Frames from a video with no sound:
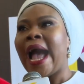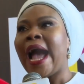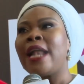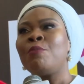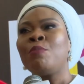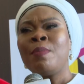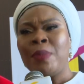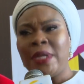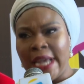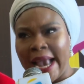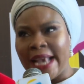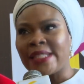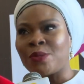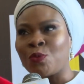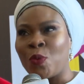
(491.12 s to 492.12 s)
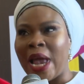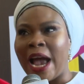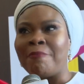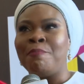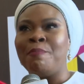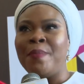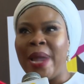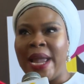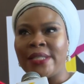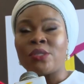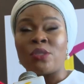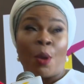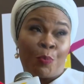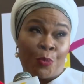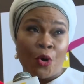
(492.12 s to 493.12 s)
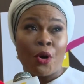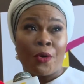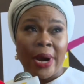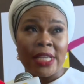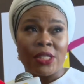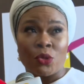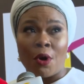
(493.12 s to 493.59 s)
And yes, we have made some progress